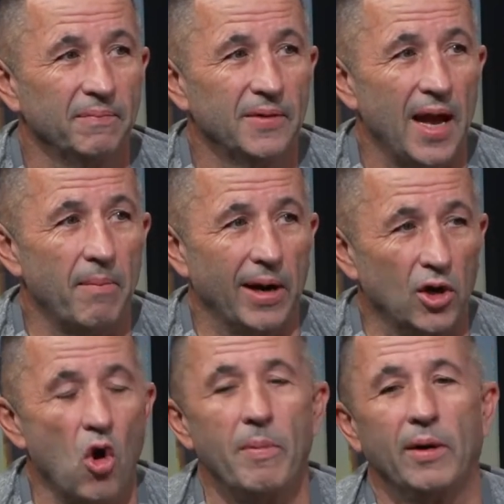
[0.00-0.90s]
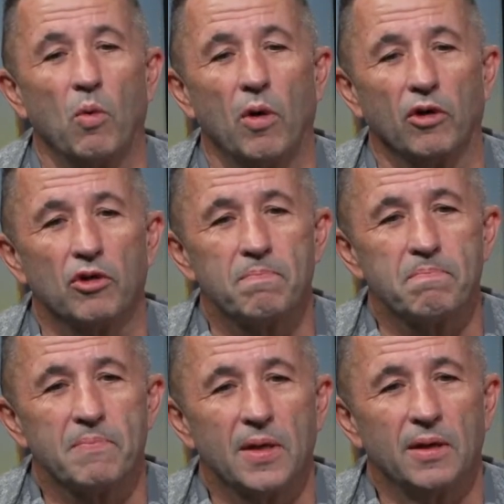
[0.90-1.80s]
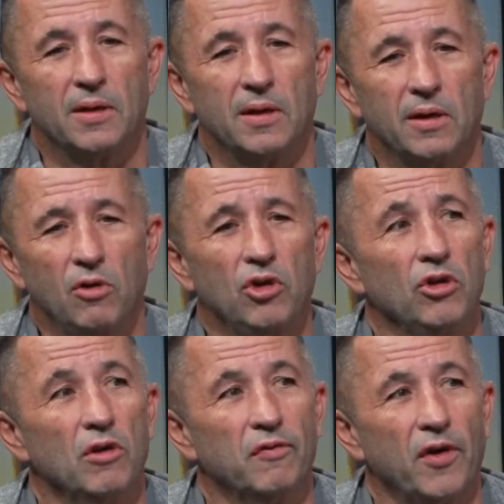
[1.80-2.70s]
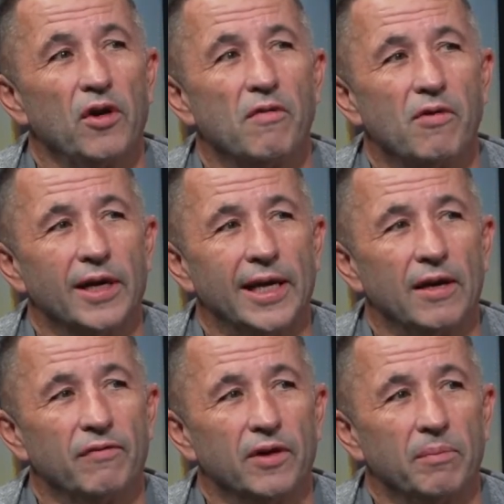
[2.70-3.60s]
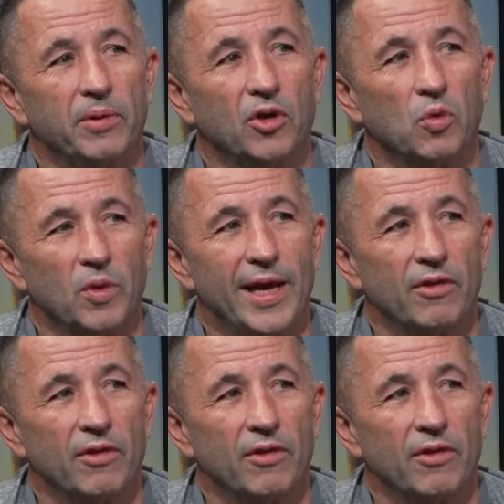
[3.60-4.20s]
and my comment was, look at this photo very carefully, because without